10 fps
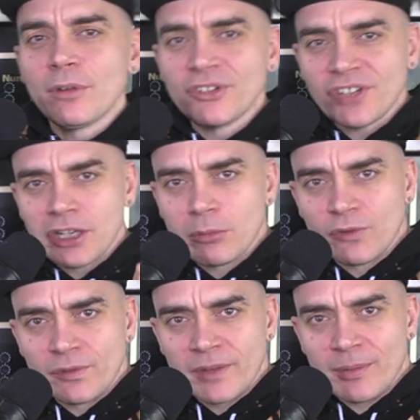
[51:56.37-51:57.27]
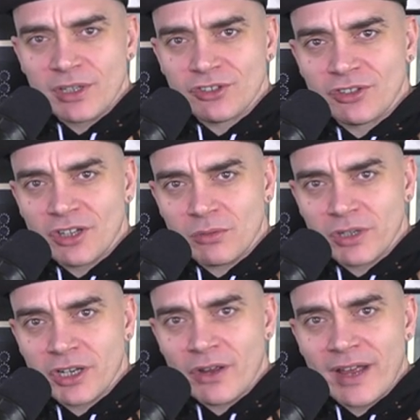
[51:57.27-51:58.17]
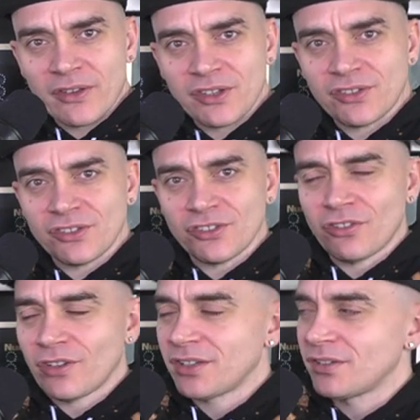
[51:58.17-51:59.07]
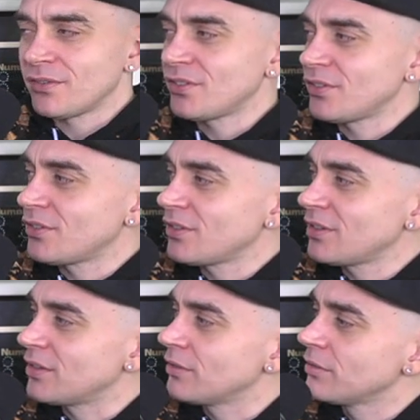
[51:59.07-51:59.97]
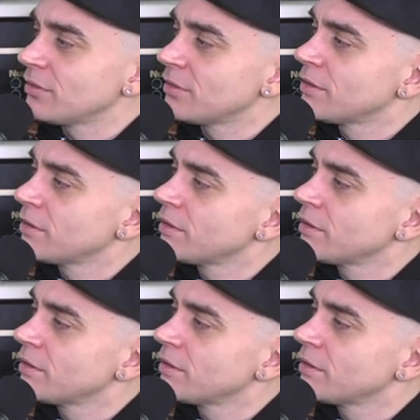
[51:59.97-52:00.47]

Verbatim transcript: and we'll say no more from there because you don't yeah, want to yeah, know yeah. how these things are created. This is. A, uh,